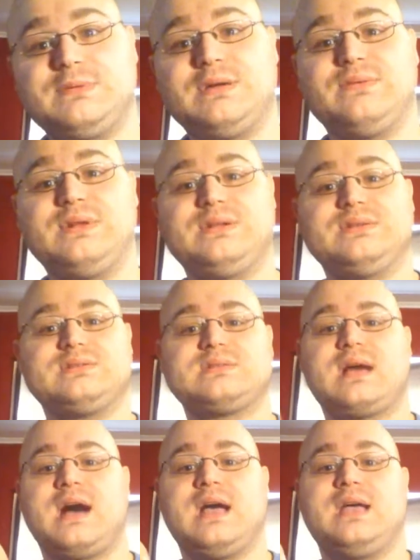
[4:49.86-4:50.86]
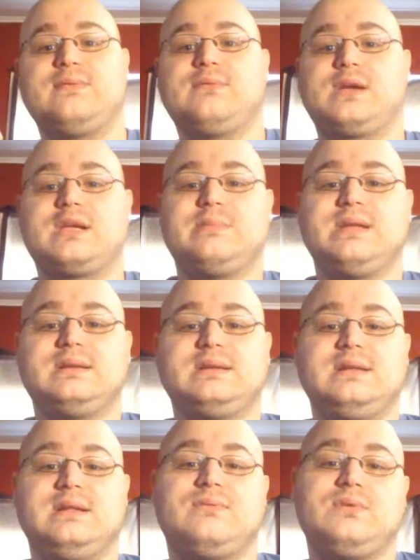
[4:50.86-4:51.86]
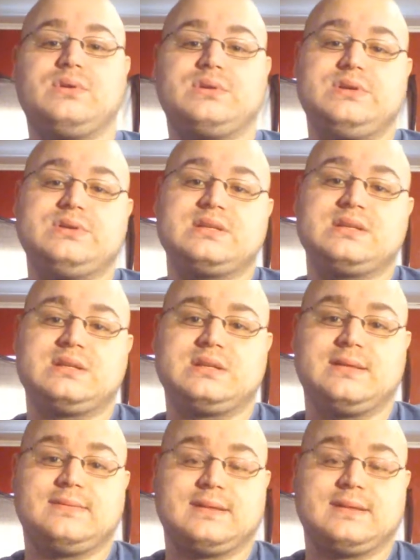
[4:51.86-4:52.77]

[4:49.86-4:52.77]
videos, I have recommended if you're using different